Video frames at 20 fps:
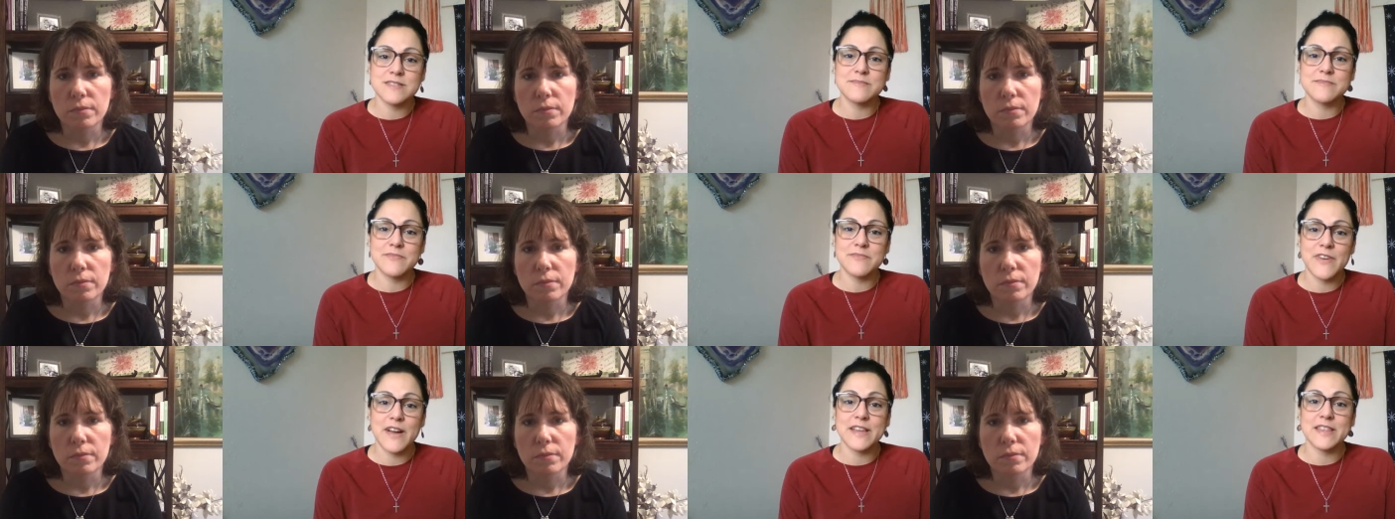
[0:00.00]
Speaker 1: make
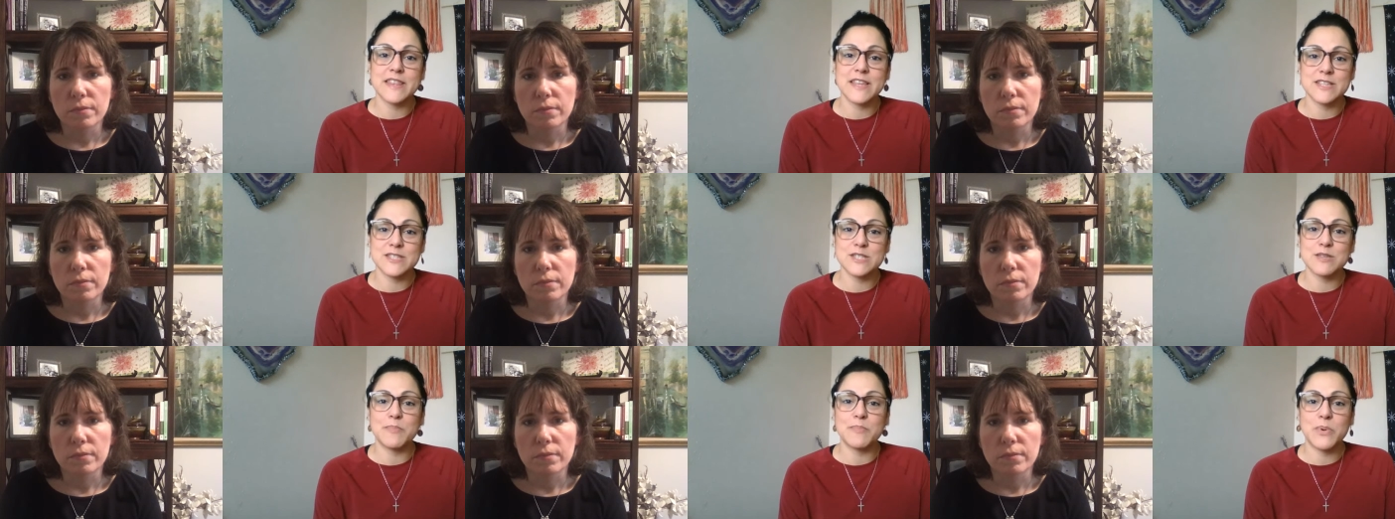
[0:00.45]

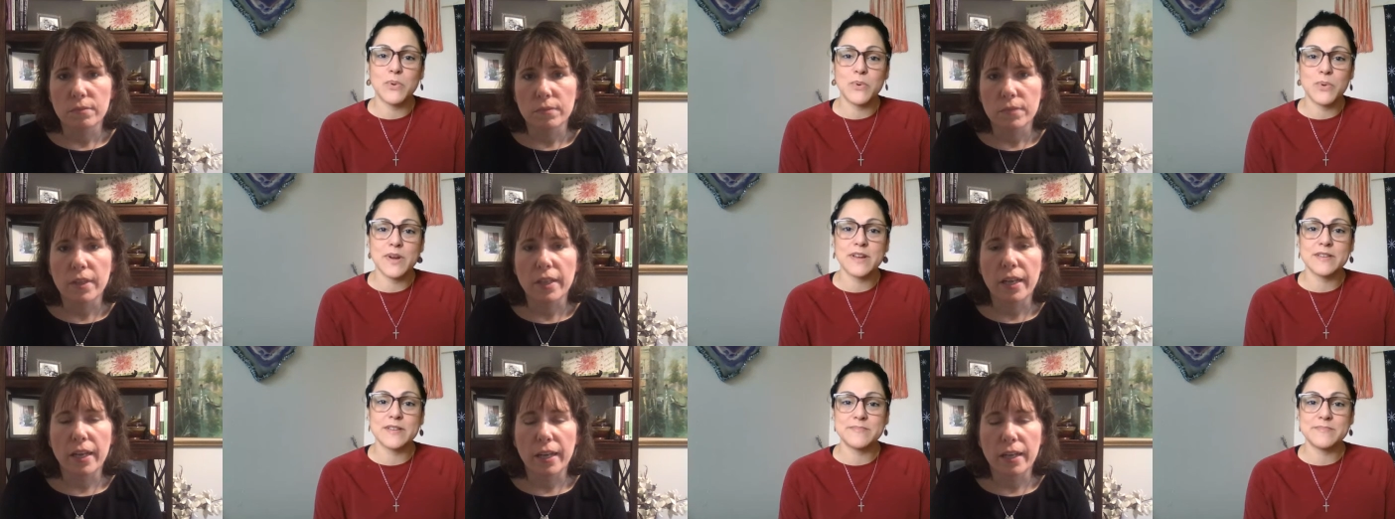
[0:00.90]
connections,
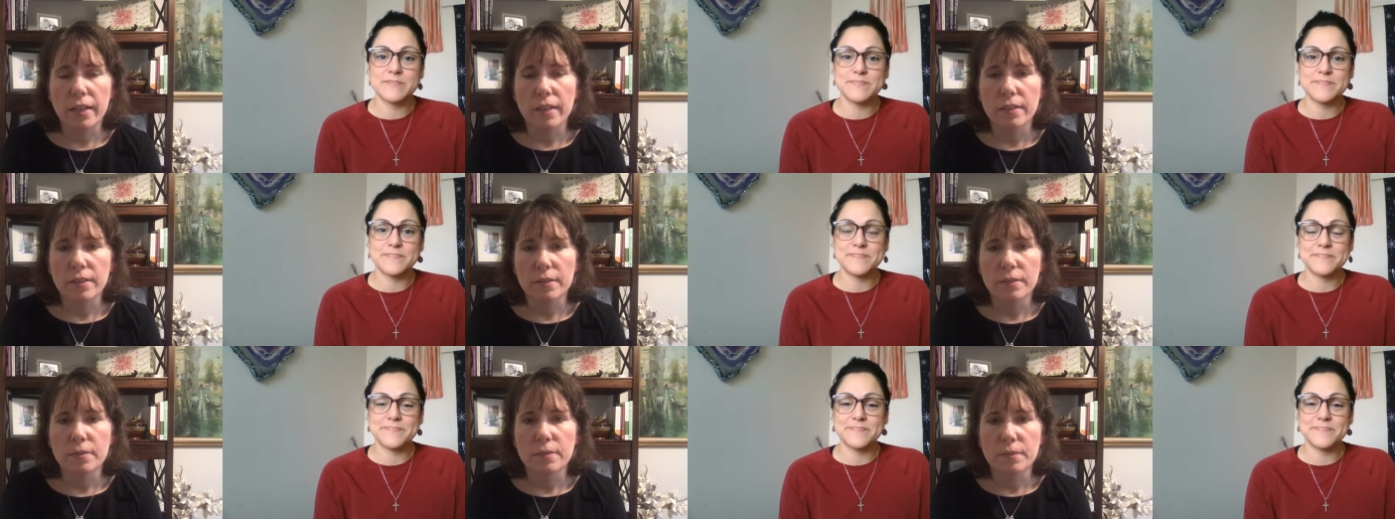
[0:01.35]
find that
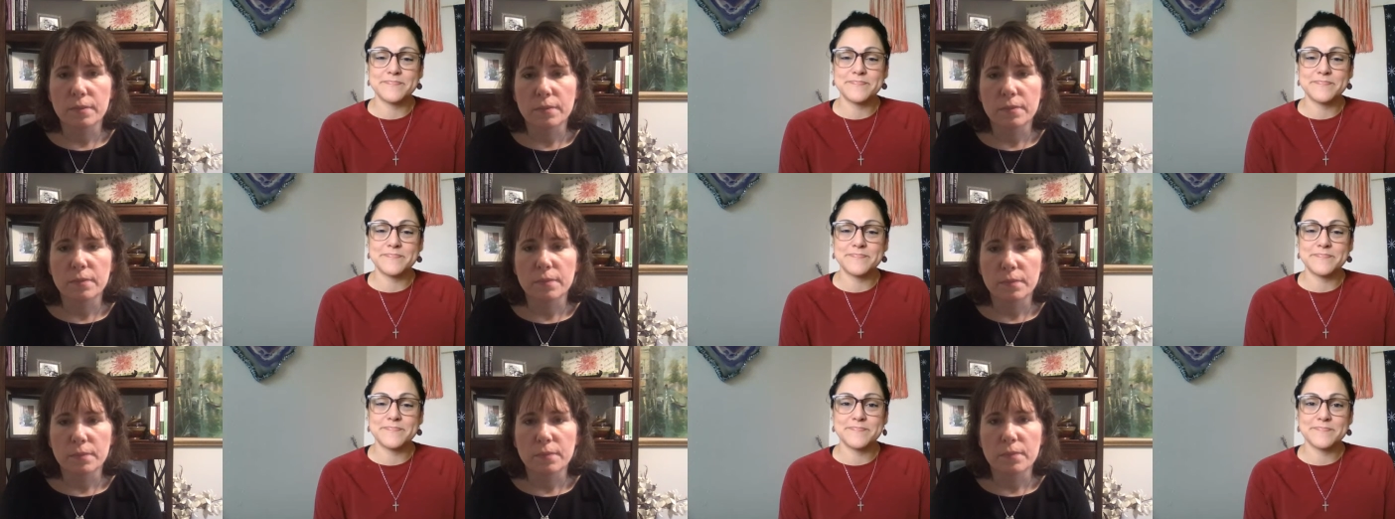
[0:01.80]
support.
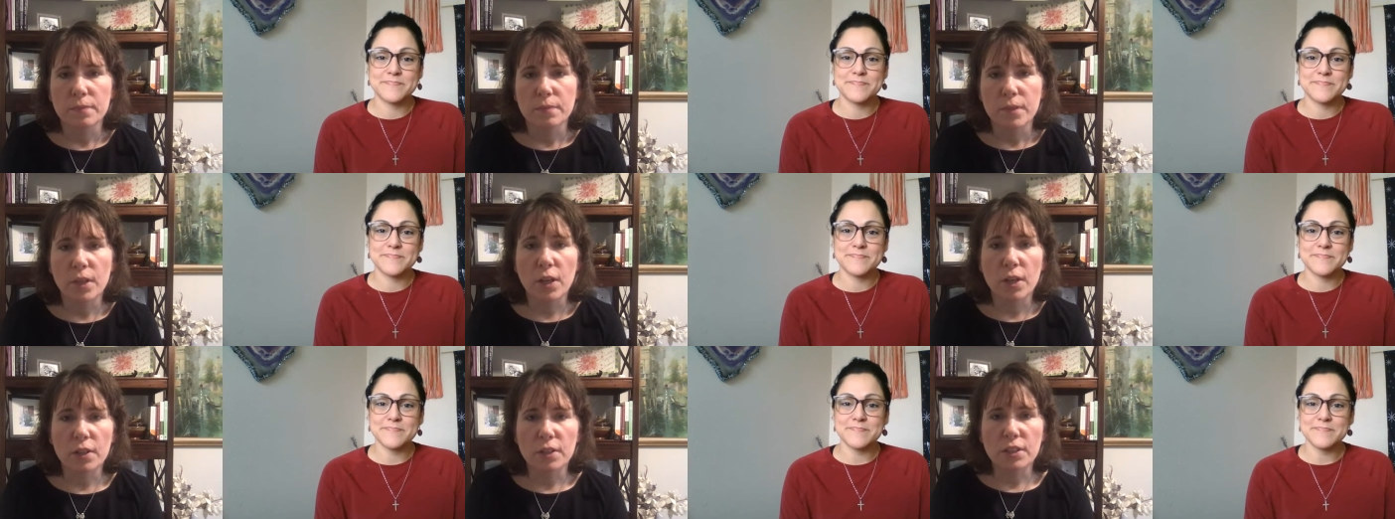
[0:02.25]

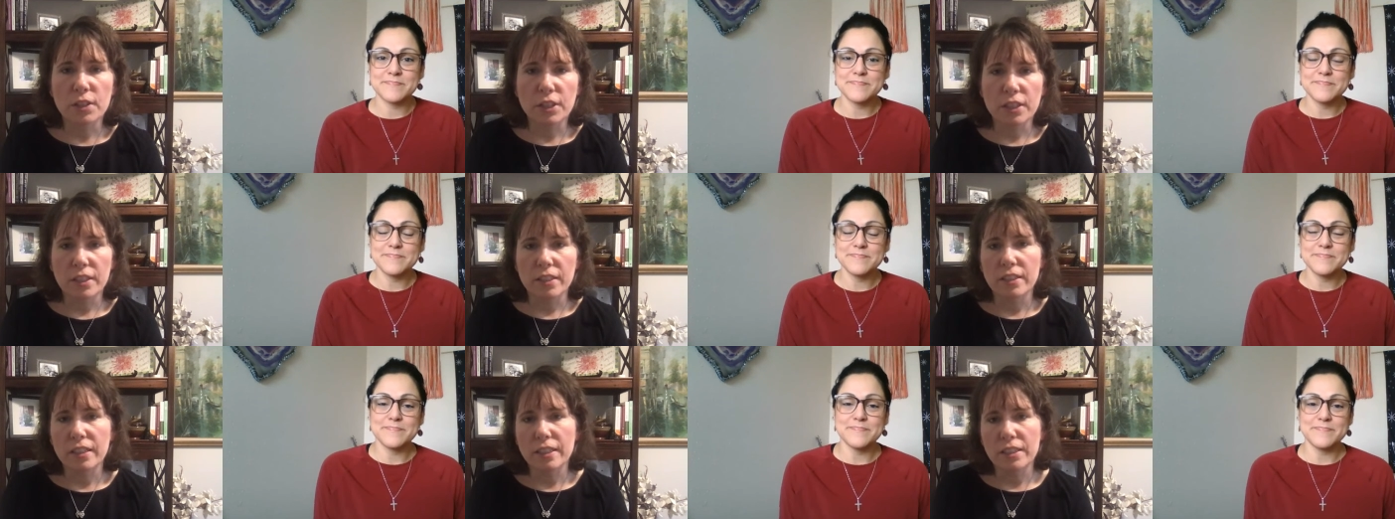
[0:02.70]
Speaker 2: No, it's
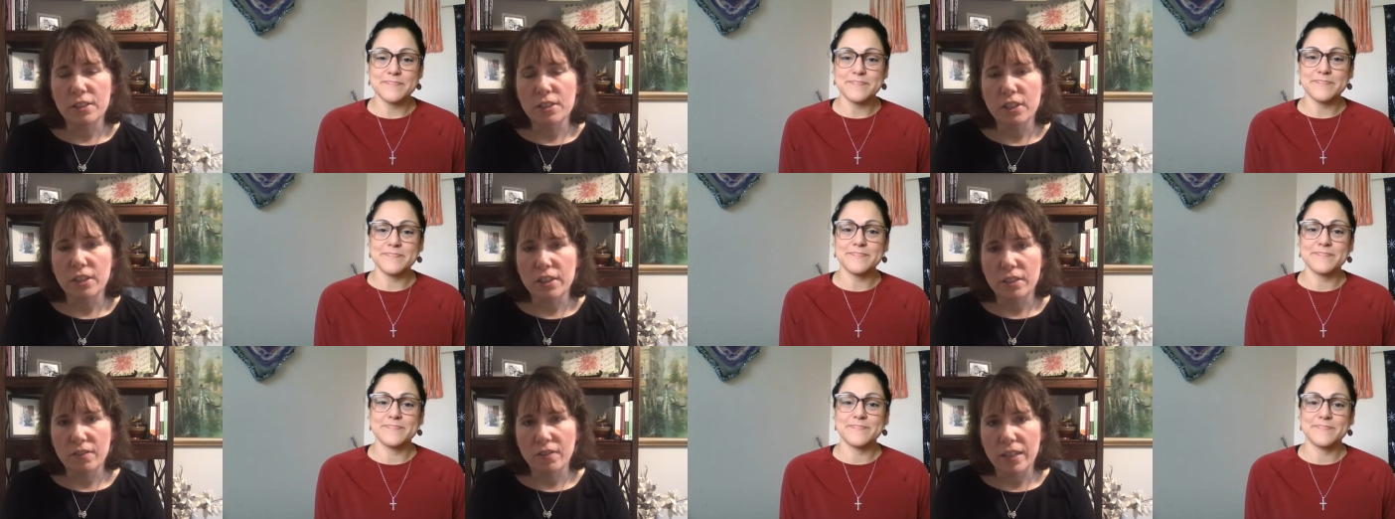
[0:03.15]
good. It's
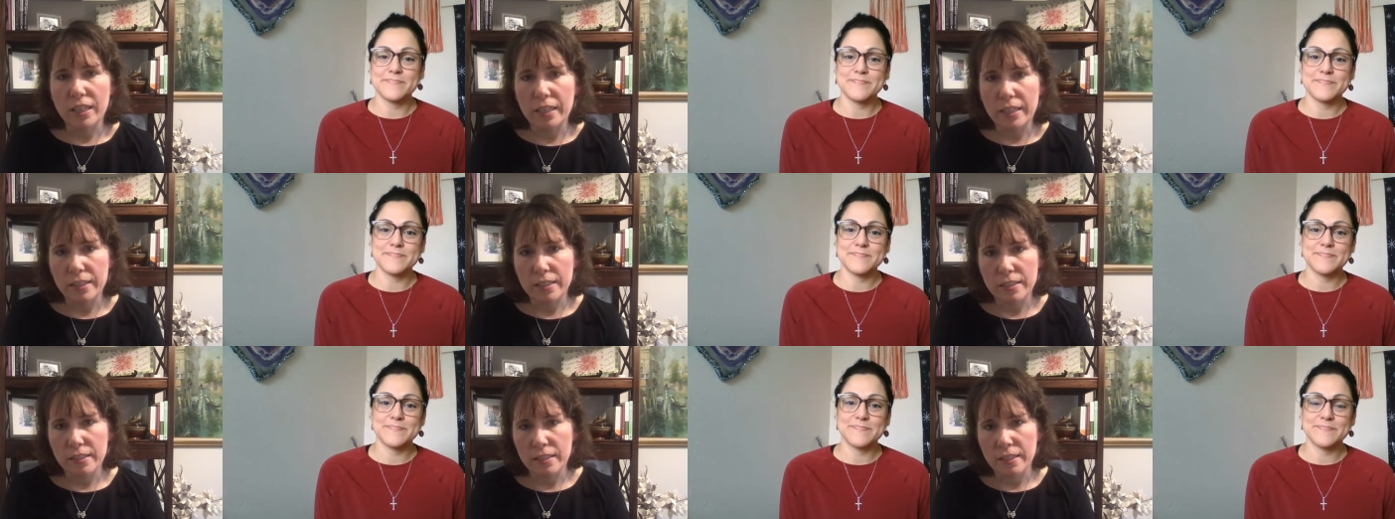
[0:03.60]
good
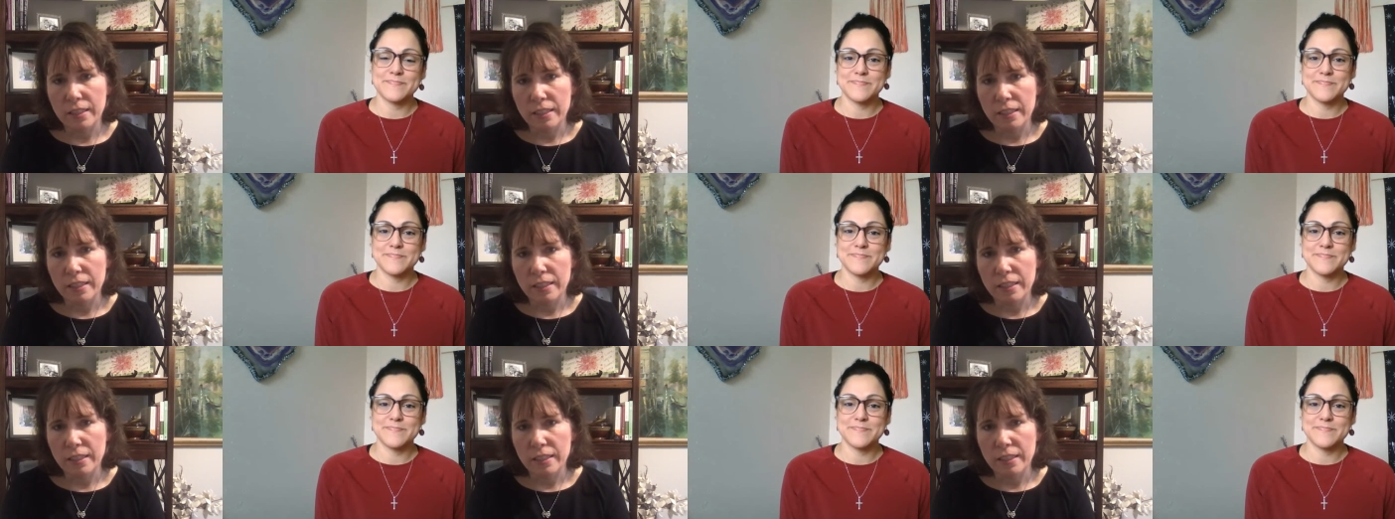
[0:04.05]
advice.